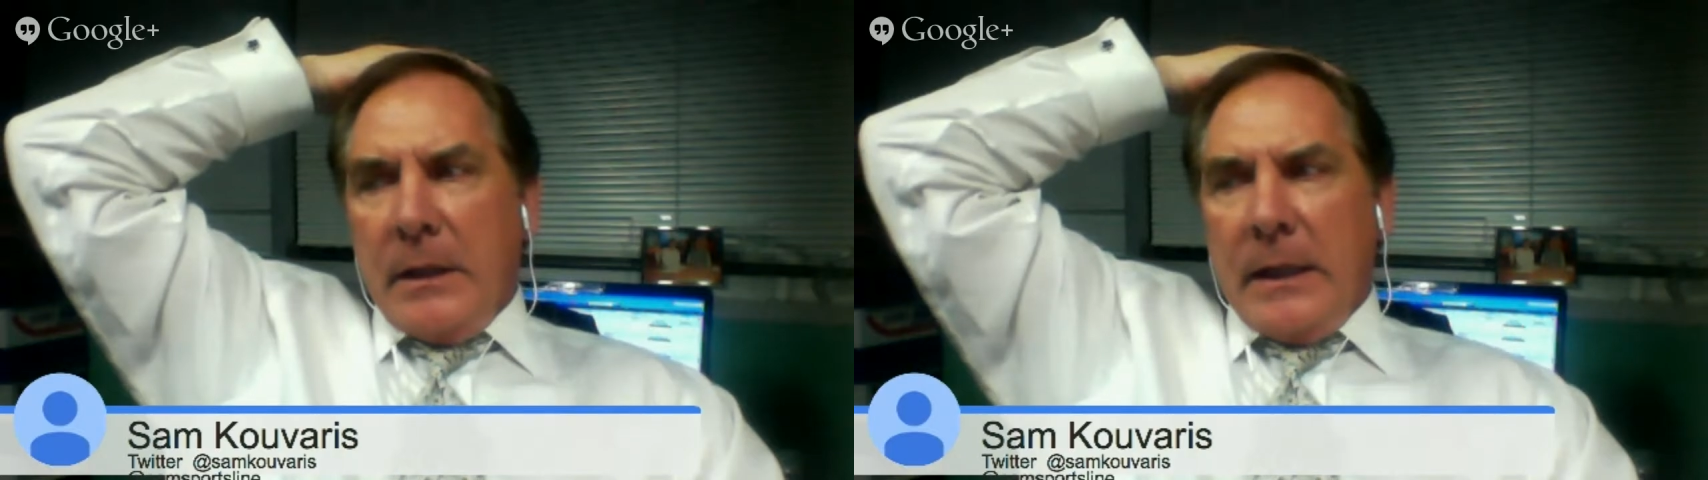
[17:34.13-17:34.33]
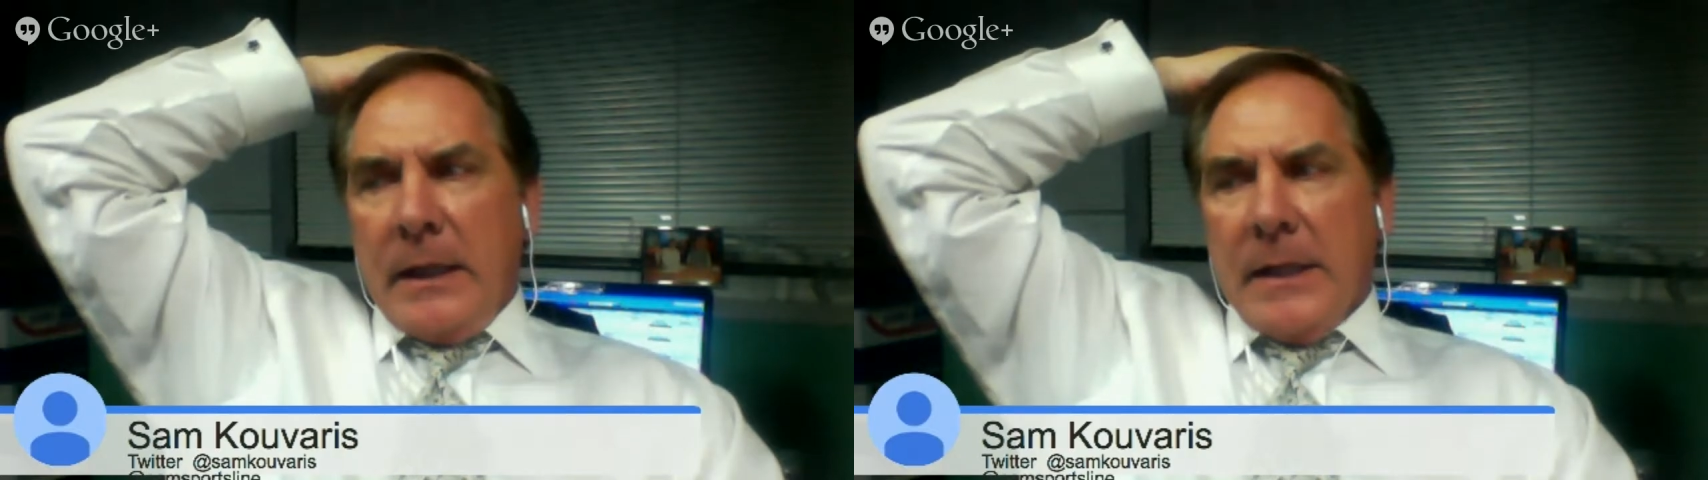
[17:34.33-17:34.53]

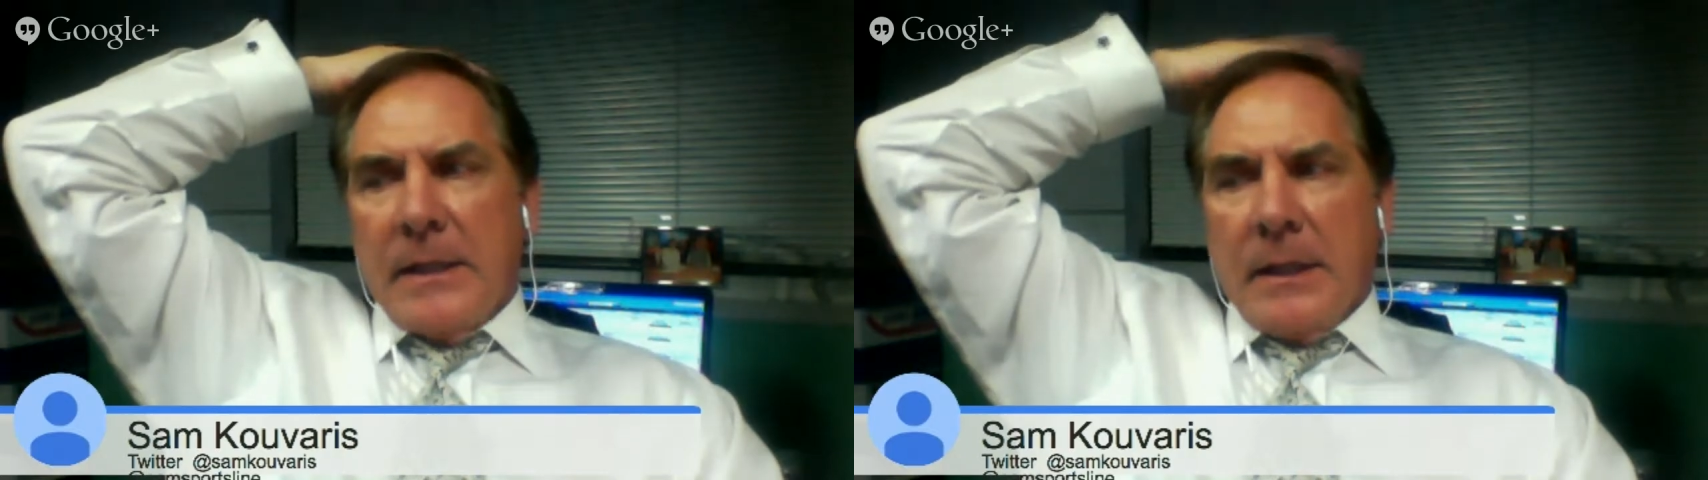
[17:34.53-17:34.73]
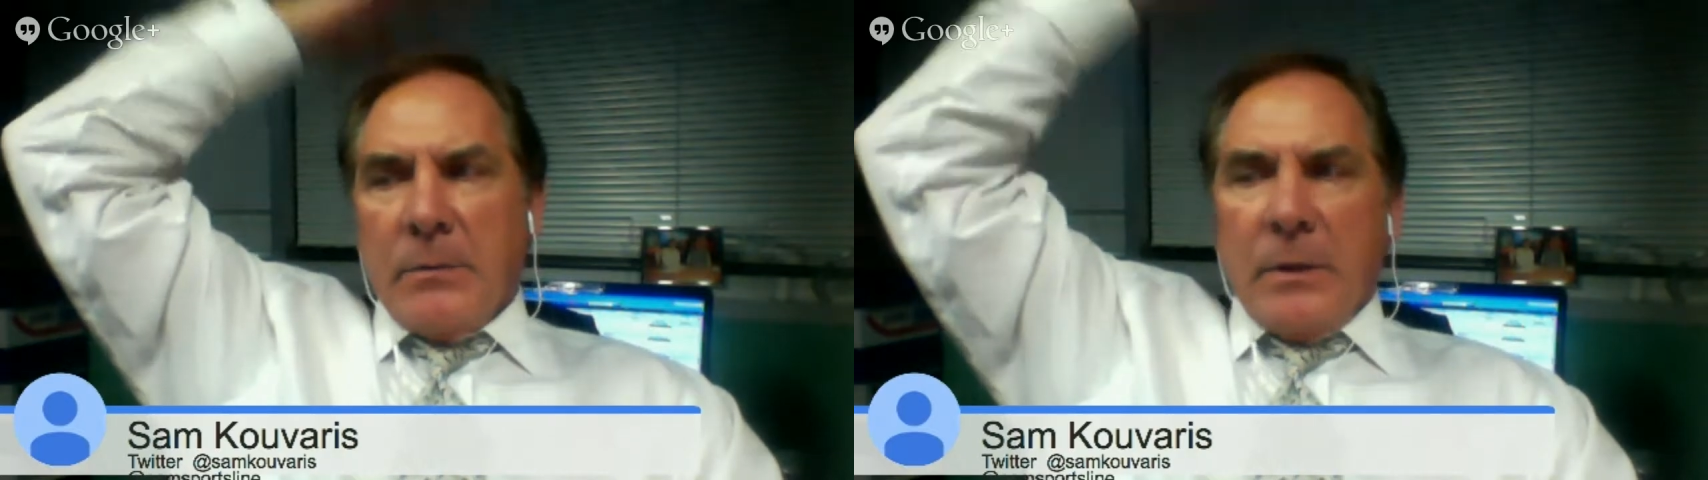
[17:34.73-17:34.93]
and I
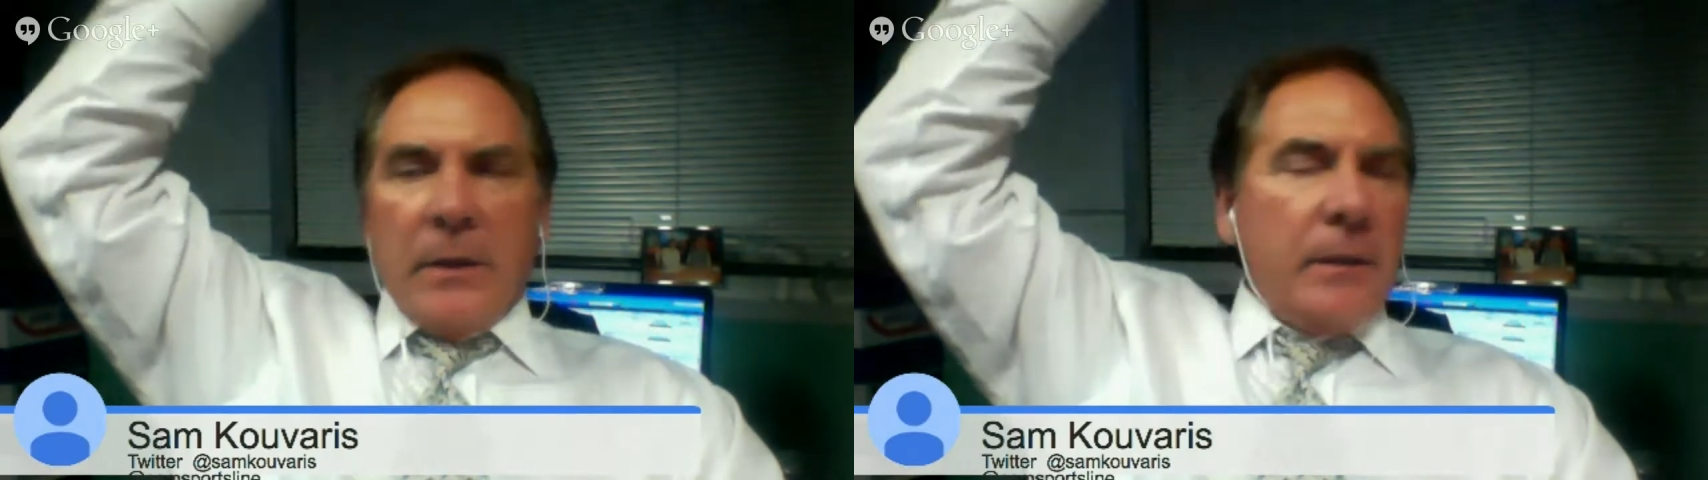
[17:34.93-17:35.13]
said, what's